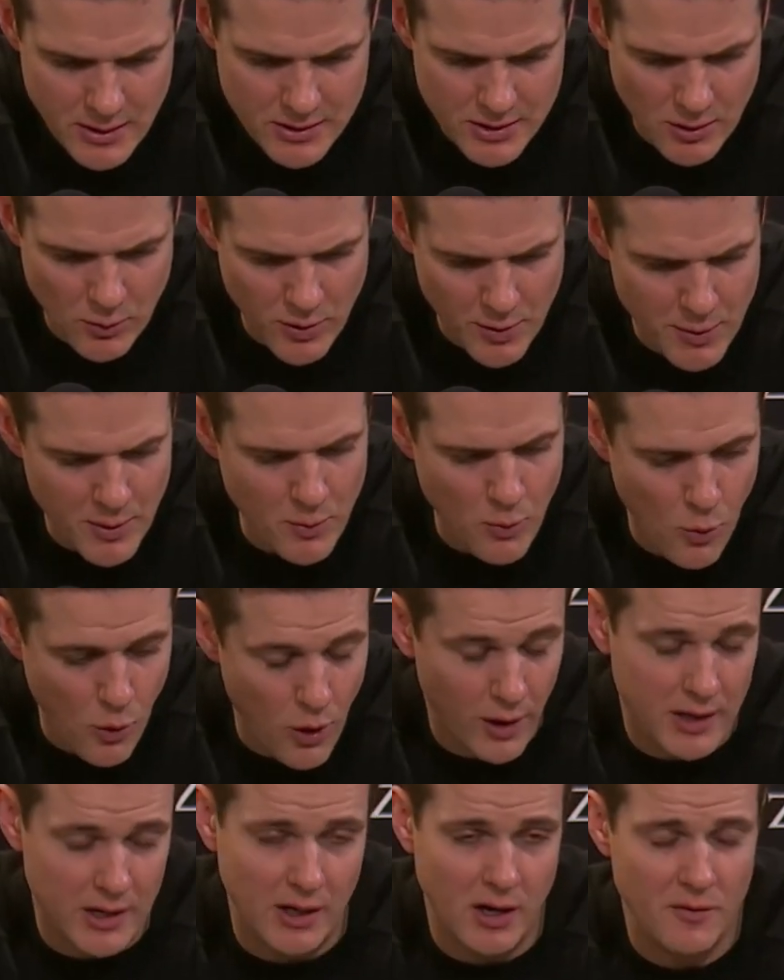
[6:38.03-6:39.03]
So we've been
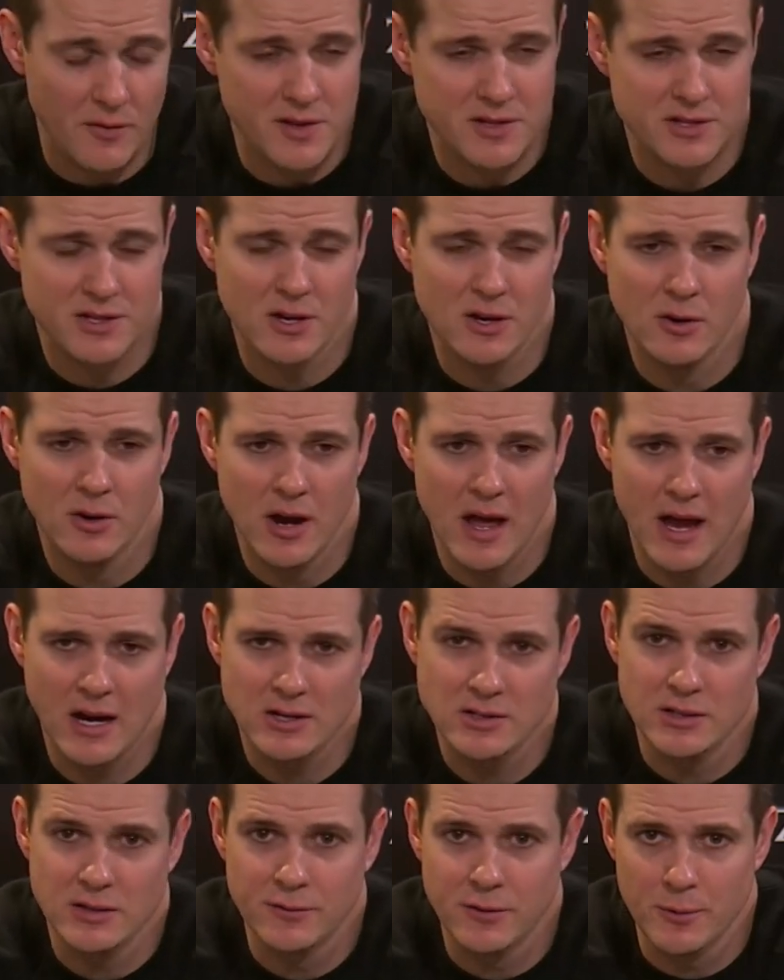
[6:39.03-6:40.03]
working on the zone
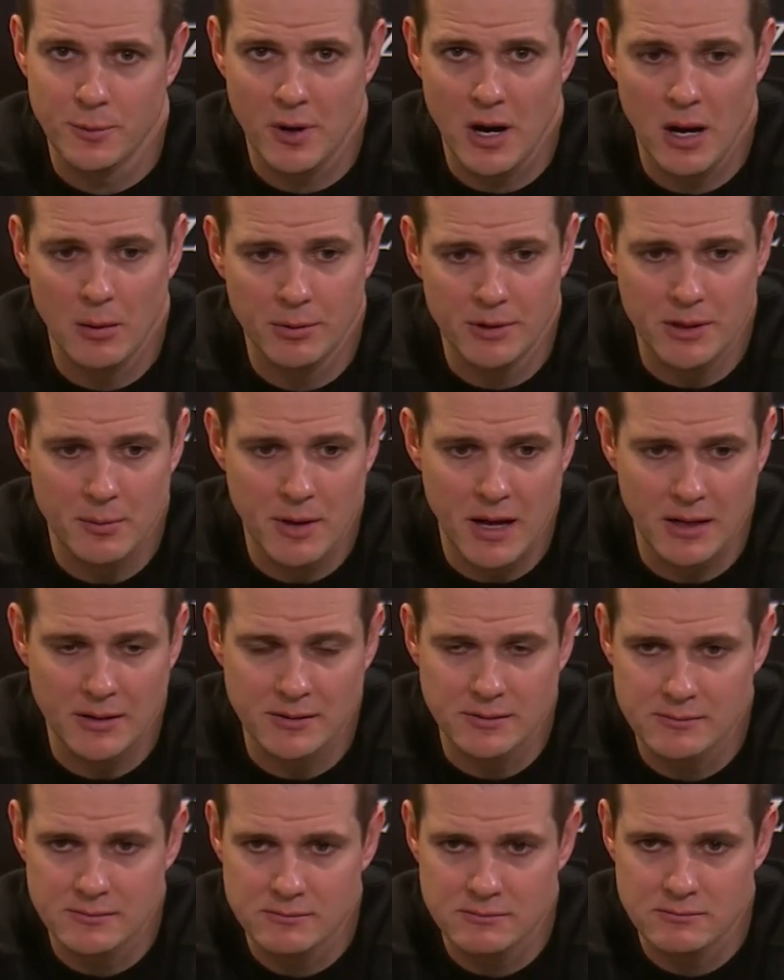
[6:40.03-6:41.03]
actually for probably
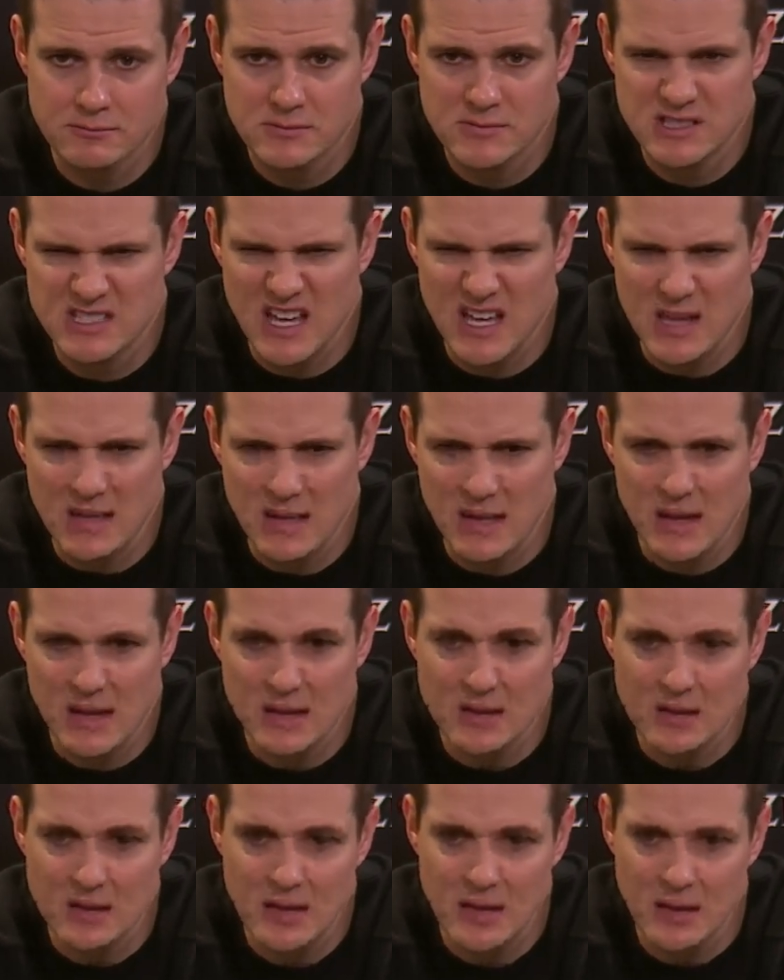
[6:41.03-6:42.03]
about 10
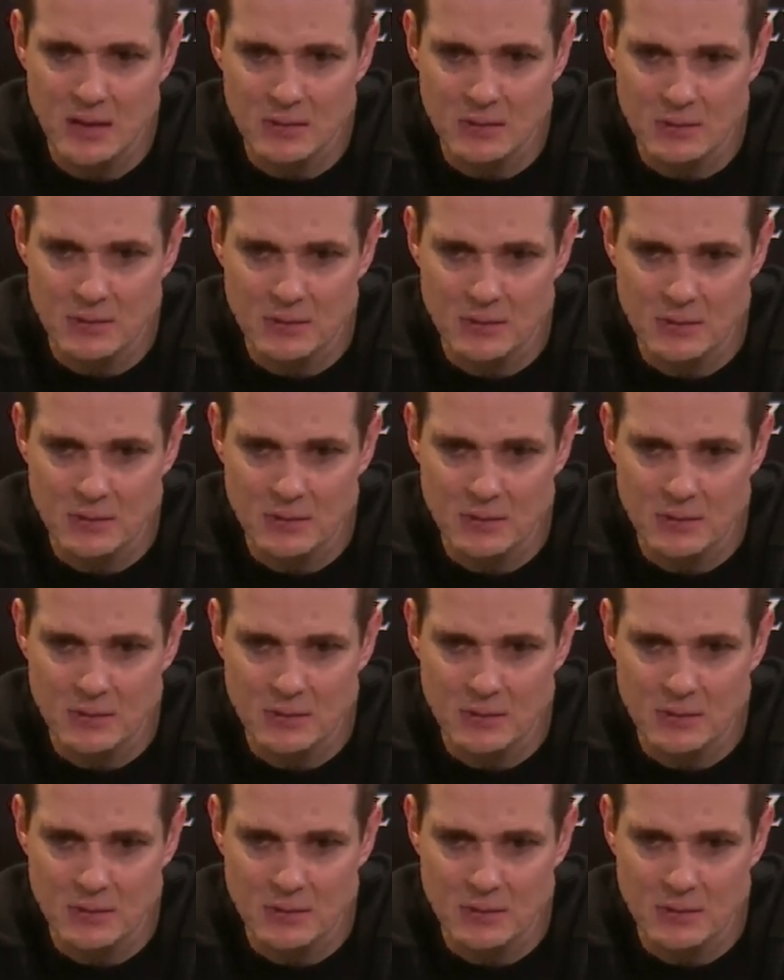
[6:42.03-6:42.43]
days now.